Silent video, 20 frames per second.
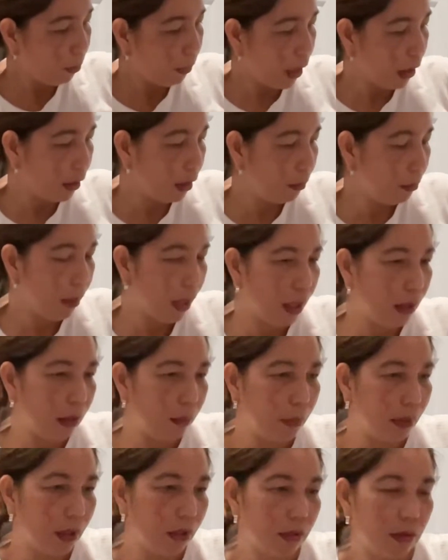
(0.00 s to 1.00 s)
Bath and Body
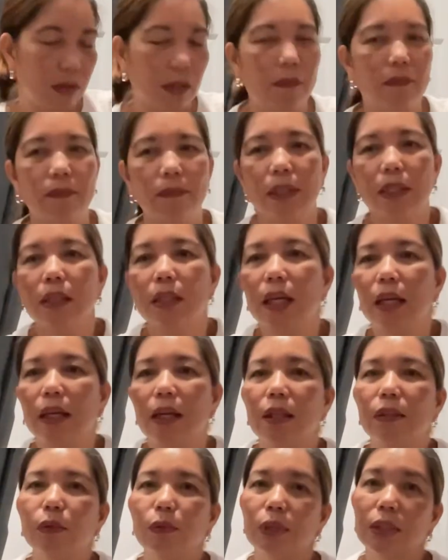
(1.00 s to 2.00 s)
because I feel like
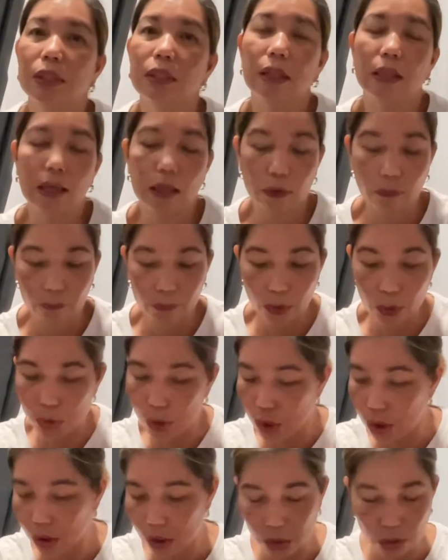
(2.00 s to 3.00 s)
I don't need a lot of
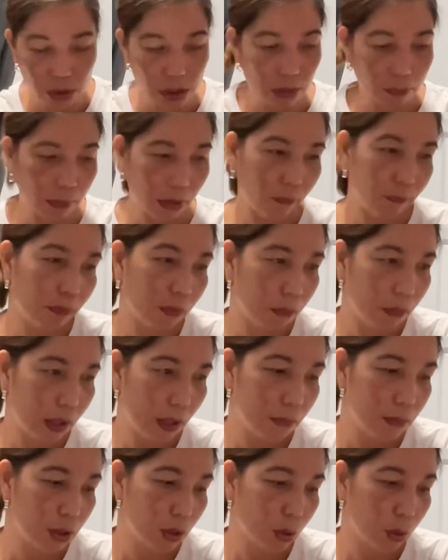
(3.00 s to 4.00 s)
lotions or something from
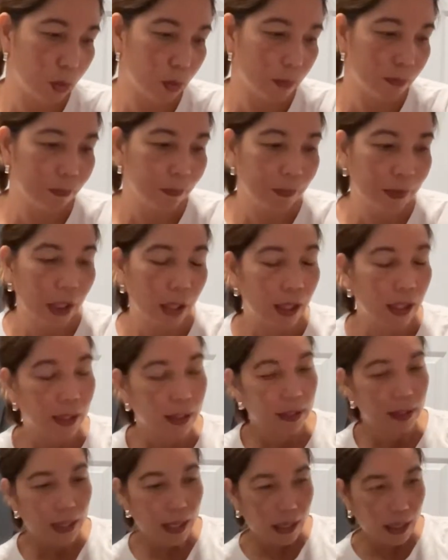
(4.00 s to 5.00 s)
them. So
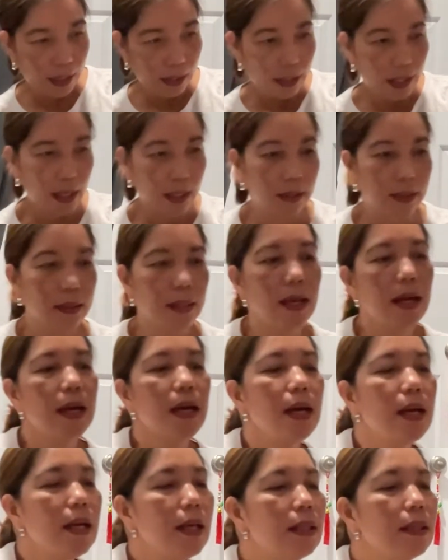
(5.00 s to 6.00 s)
yeah, I got
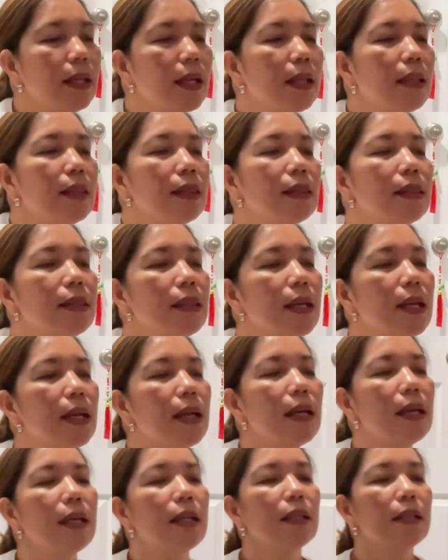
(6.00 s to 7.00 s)
that. And
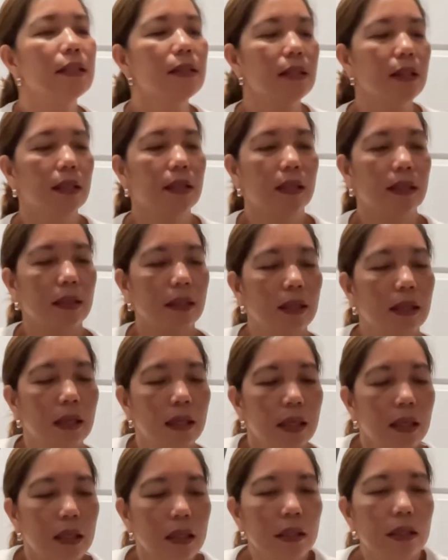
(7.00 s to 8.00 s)
then
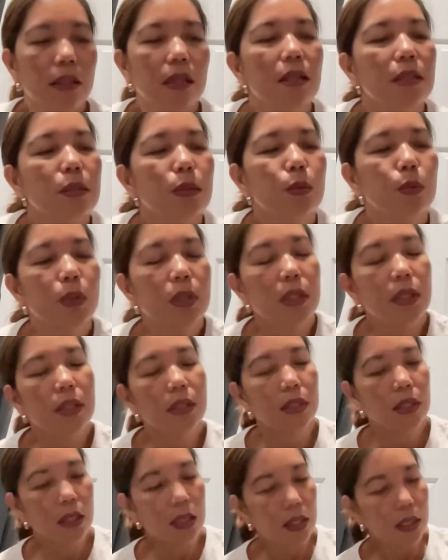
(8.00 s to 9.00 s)
this
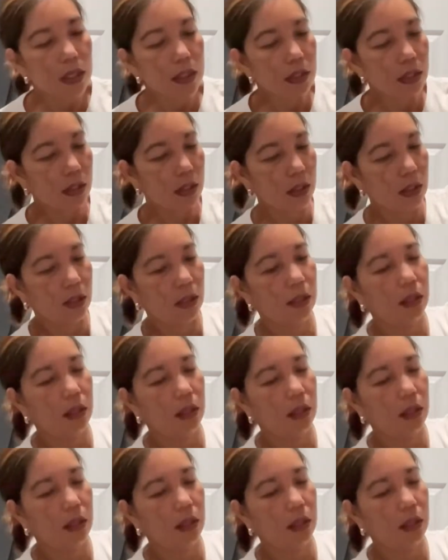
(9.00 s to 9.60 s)
one is